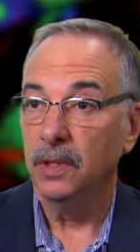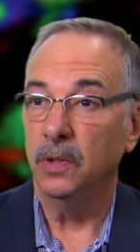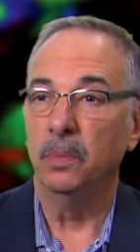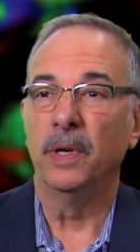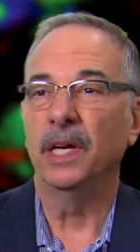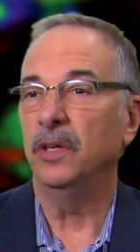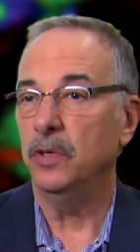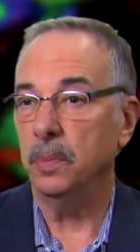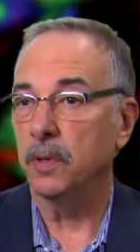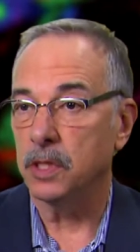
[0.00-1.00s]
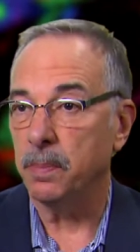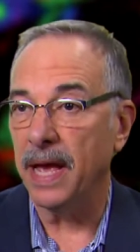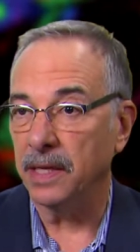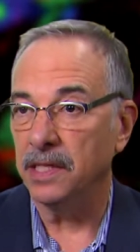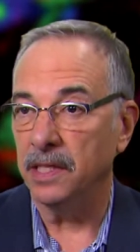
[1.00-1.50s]
who bring a new
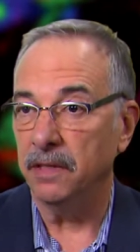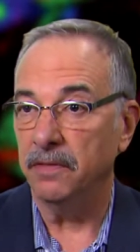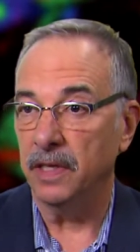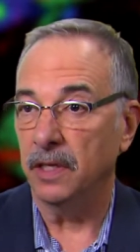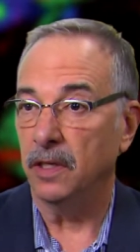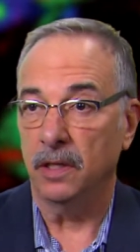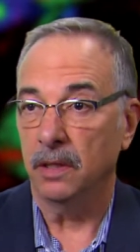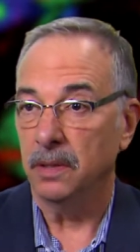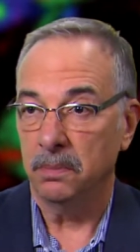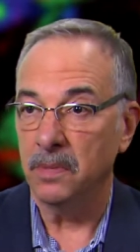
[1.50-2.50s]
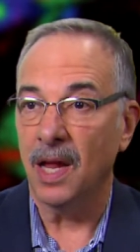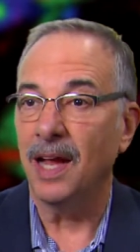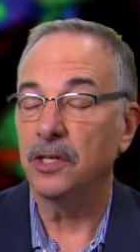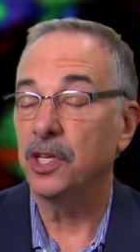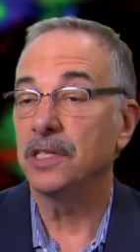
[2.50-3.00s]
perspective and are
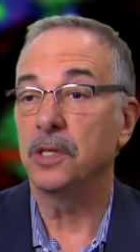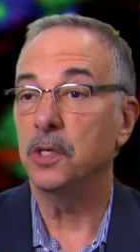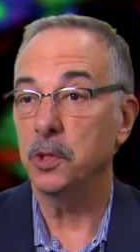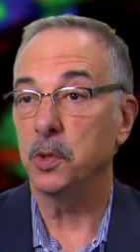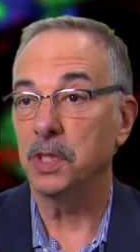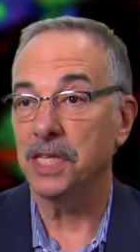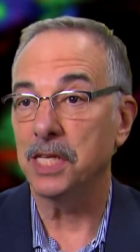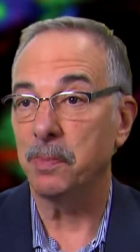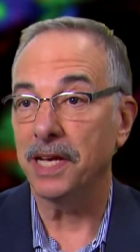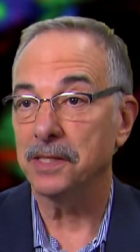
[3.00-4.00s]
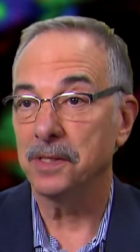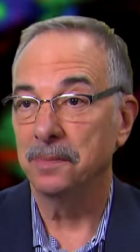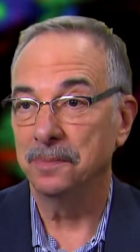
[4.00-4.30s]
not just the usual suspects.